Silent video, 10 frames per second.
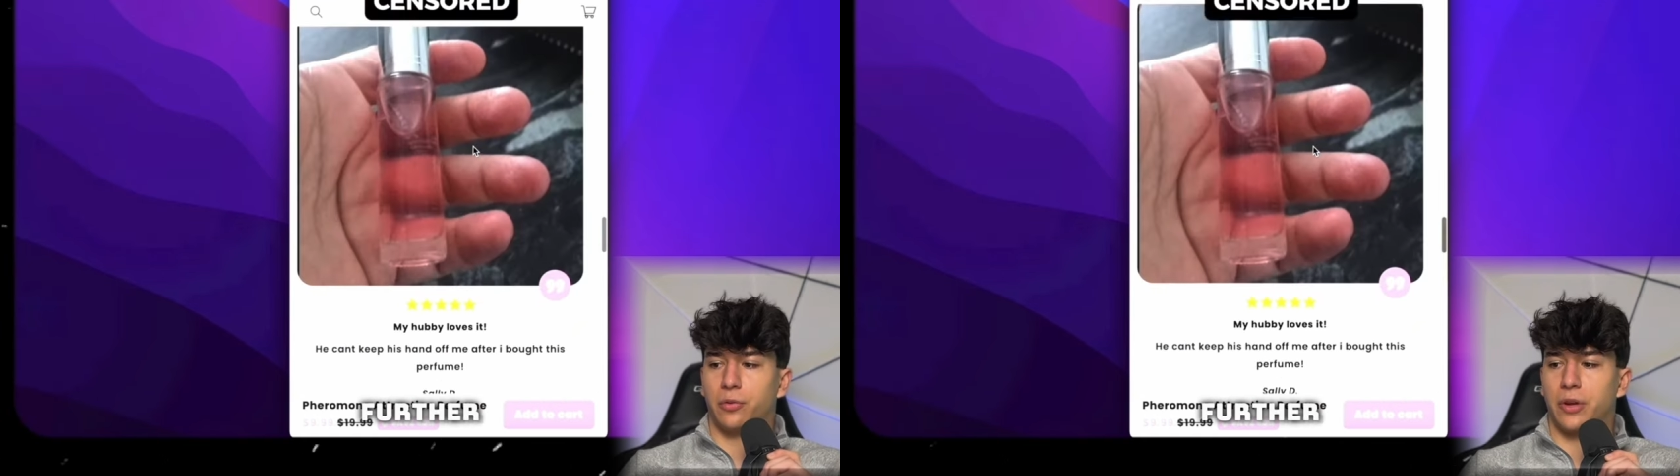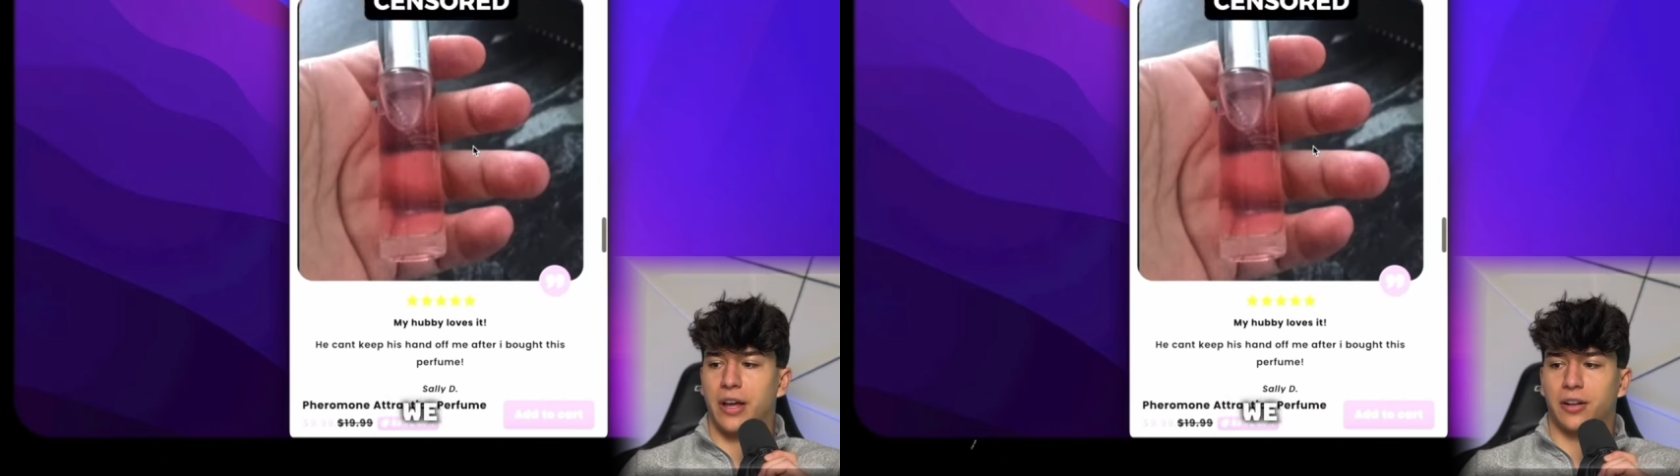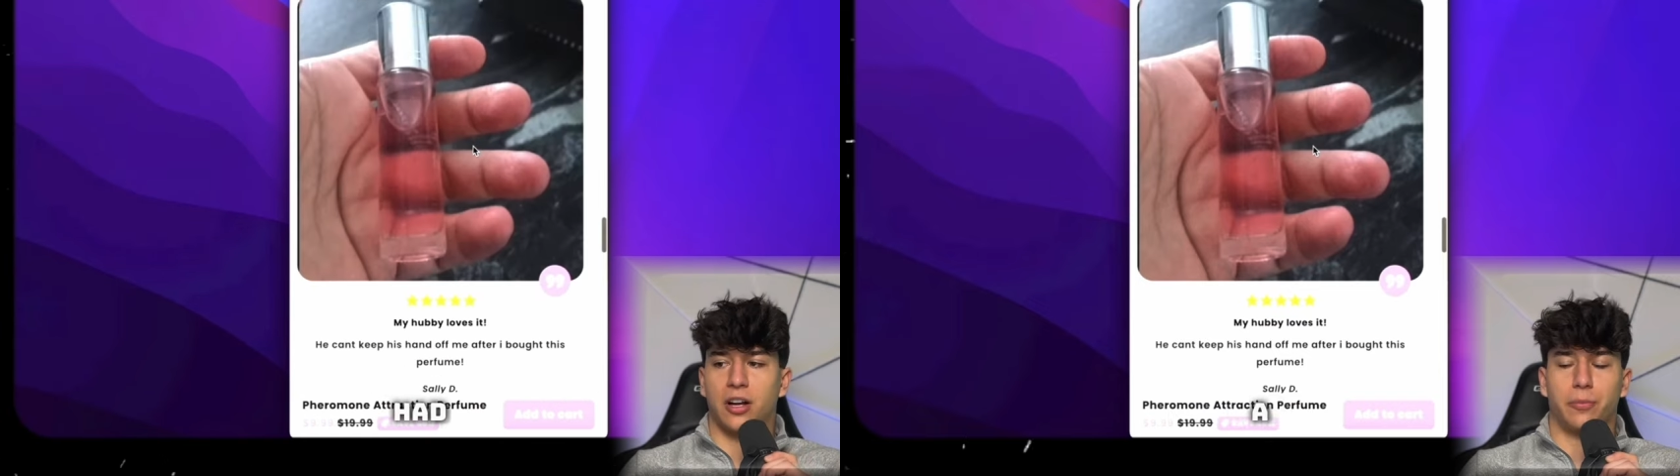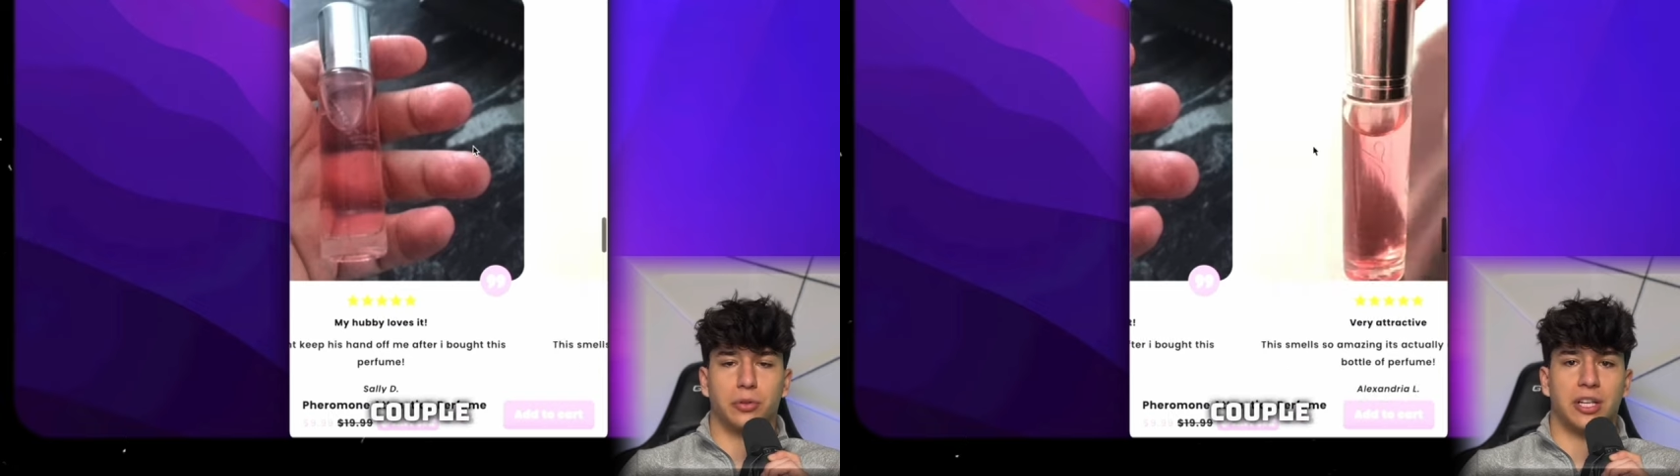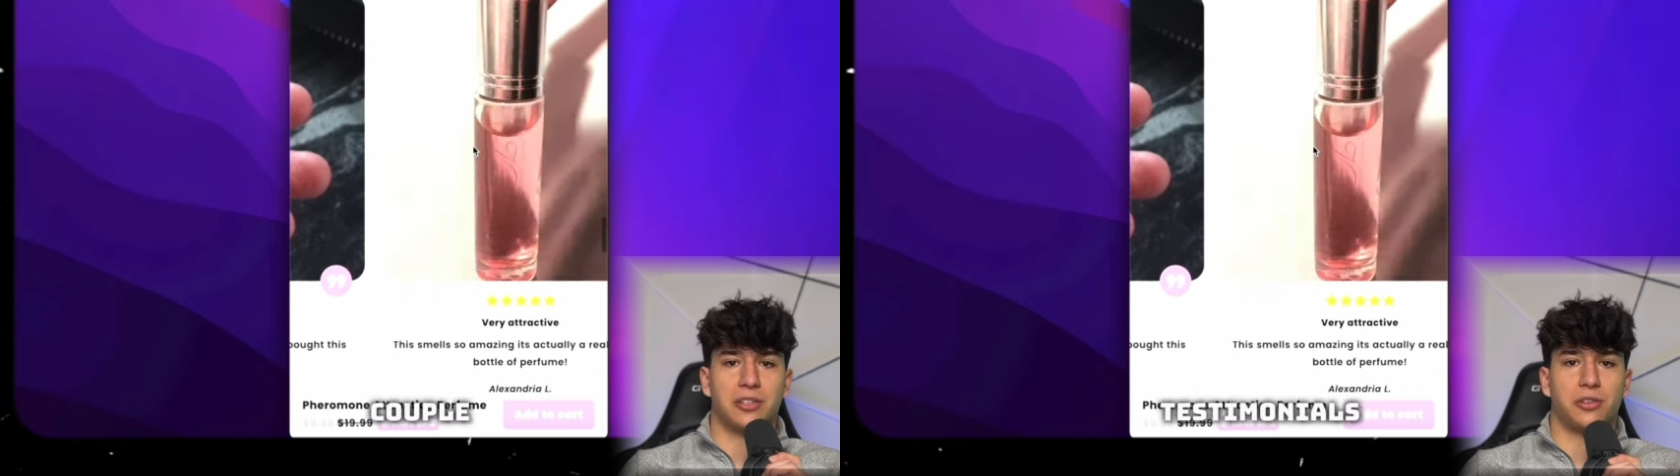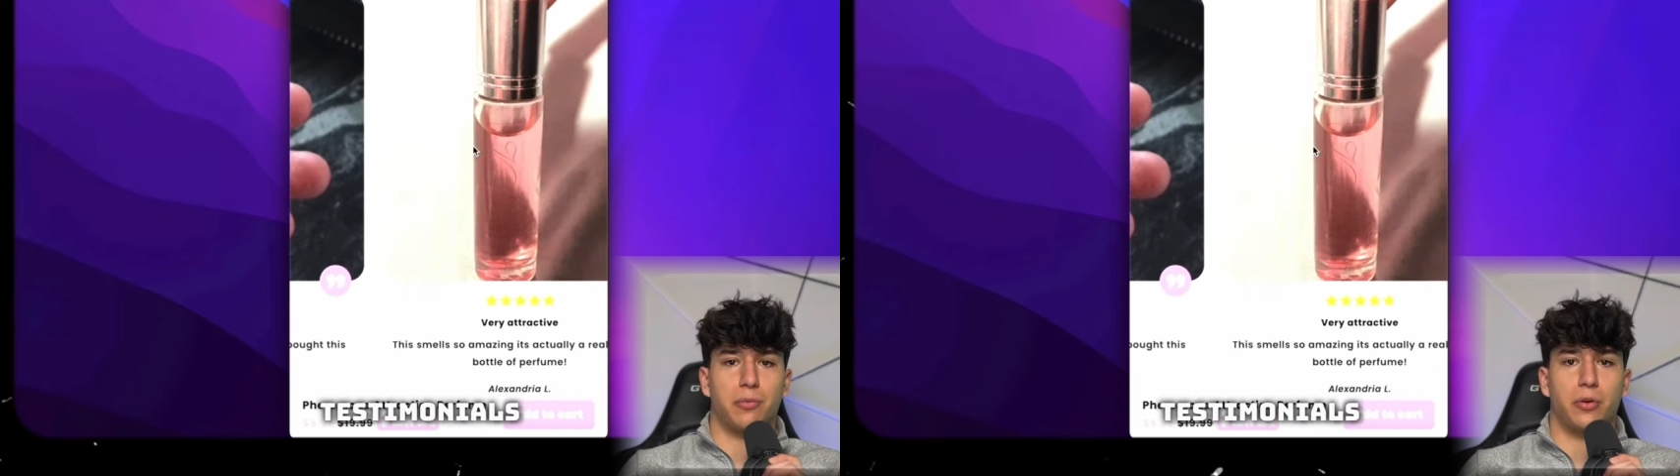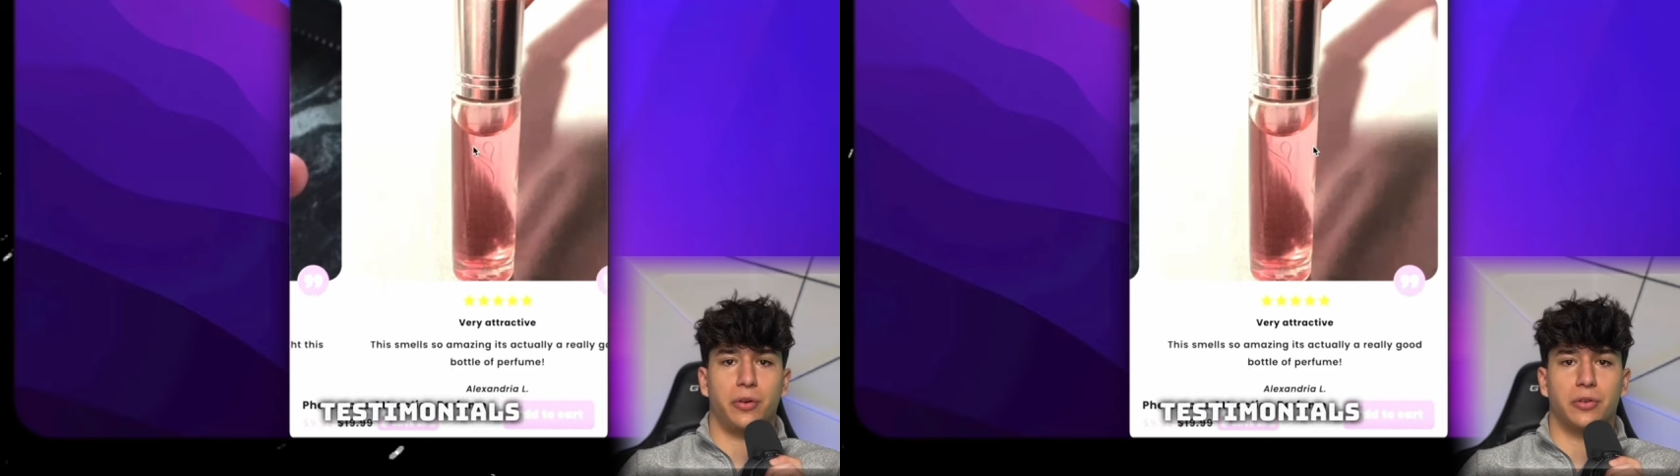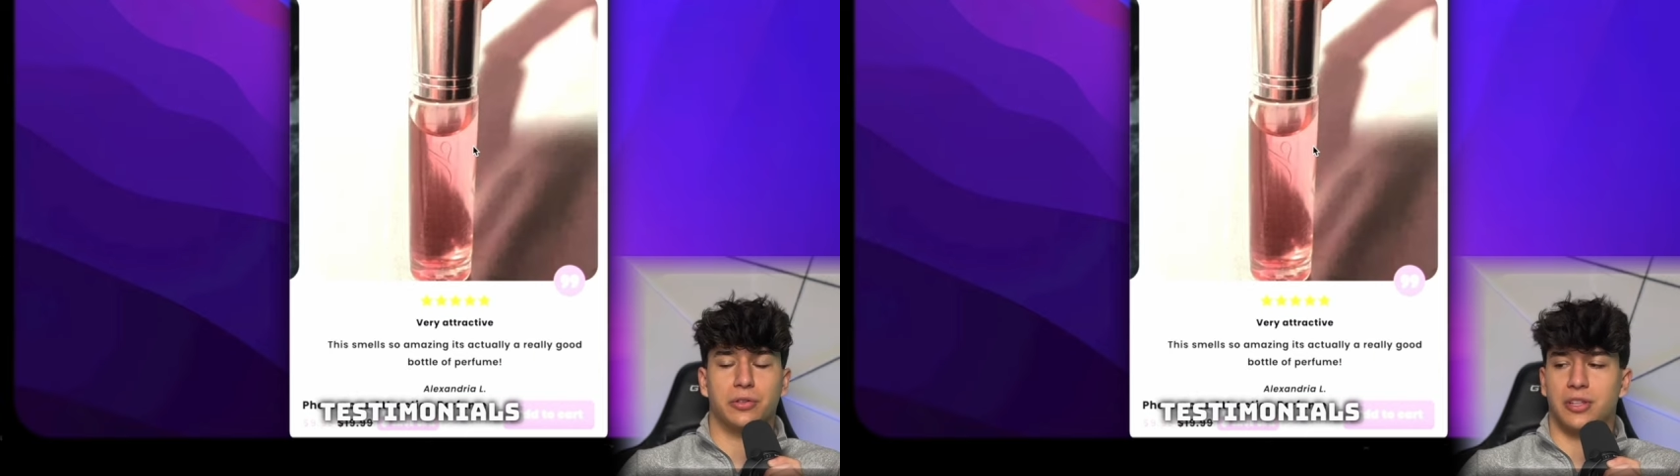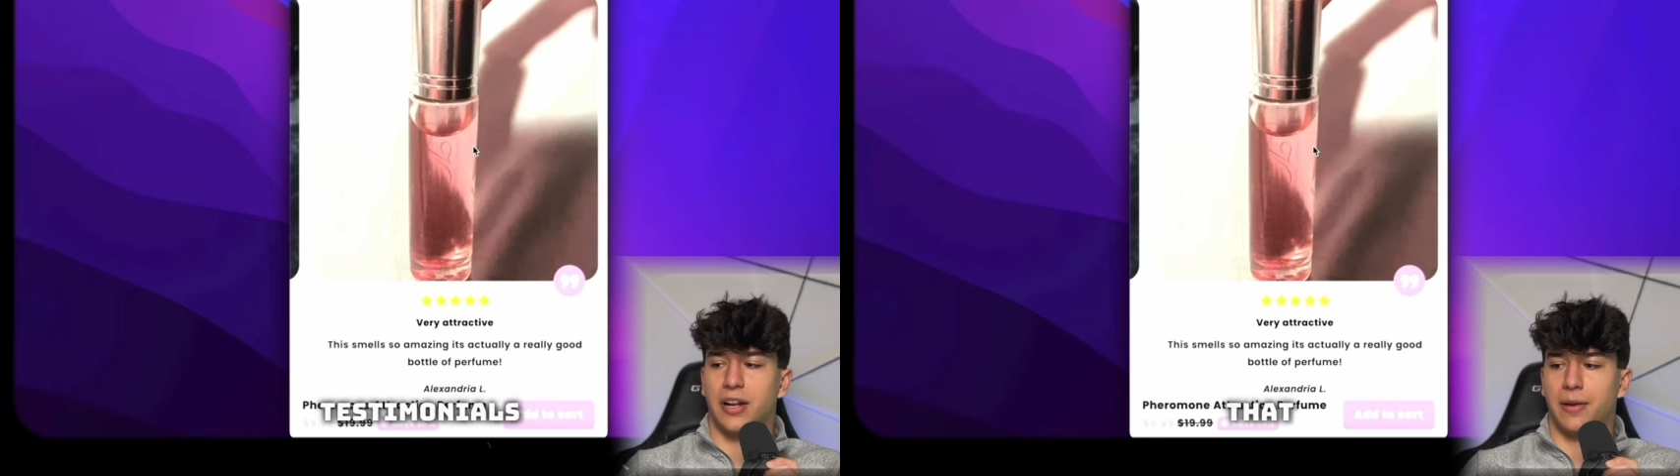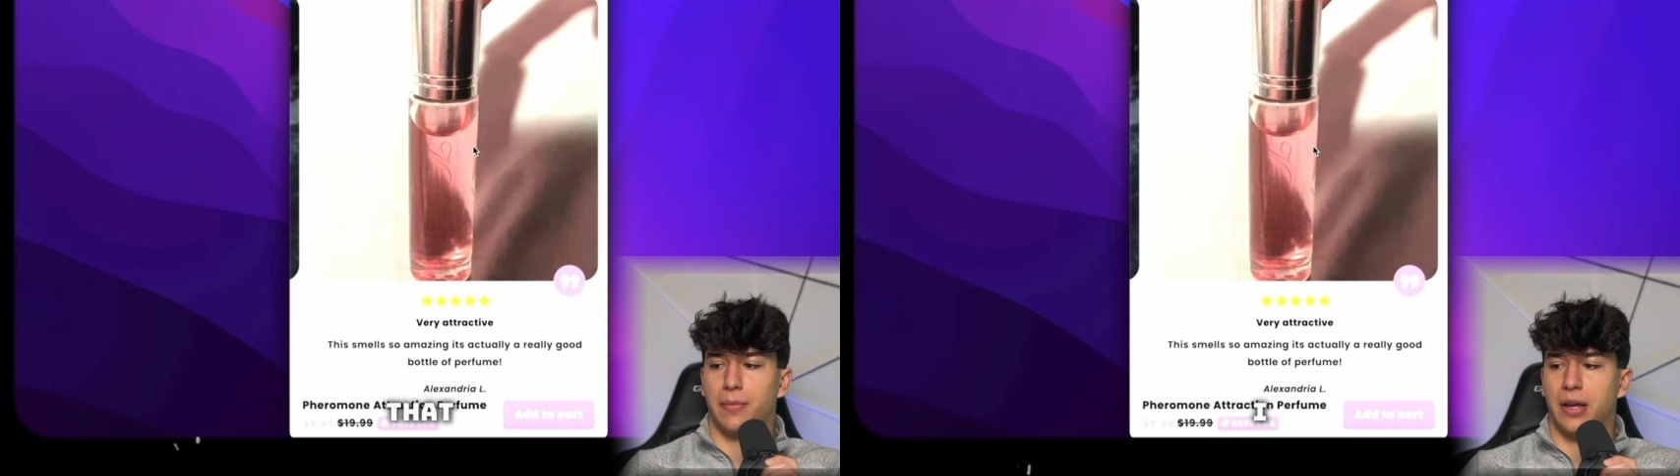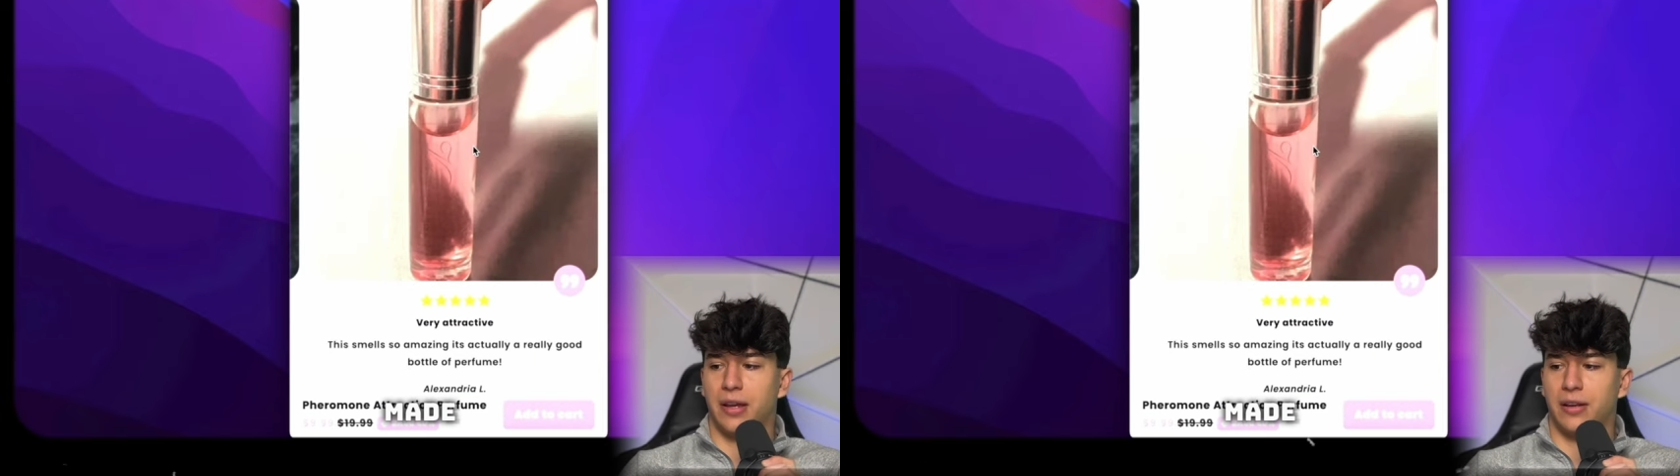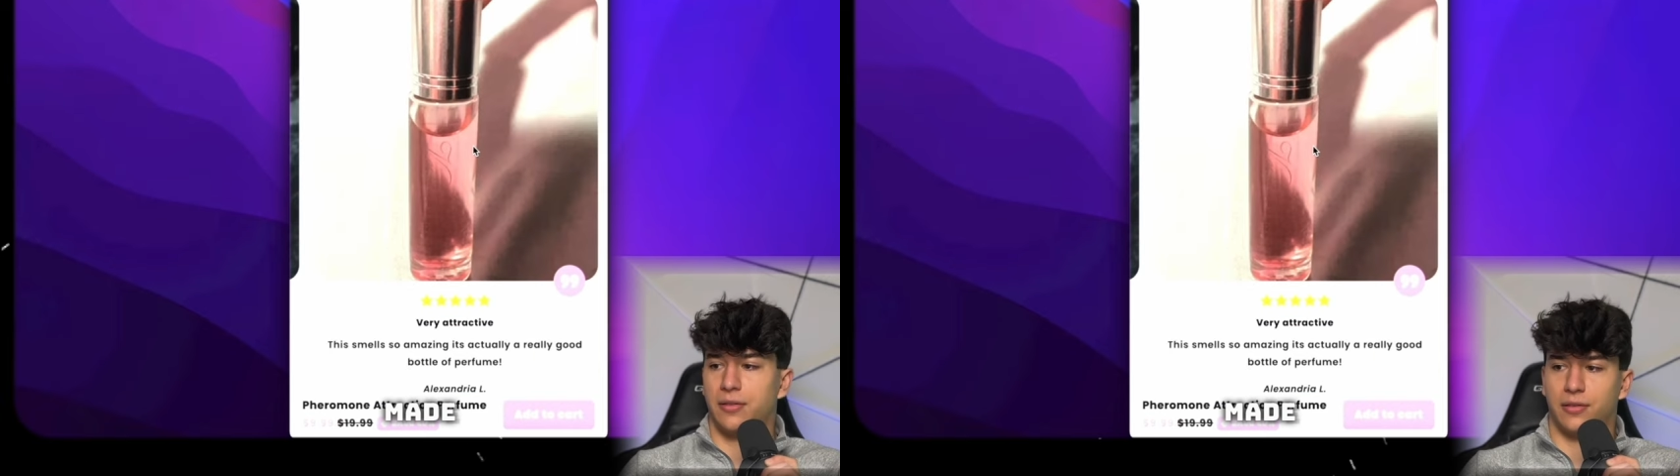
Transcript: we had a couple testimonials that I made.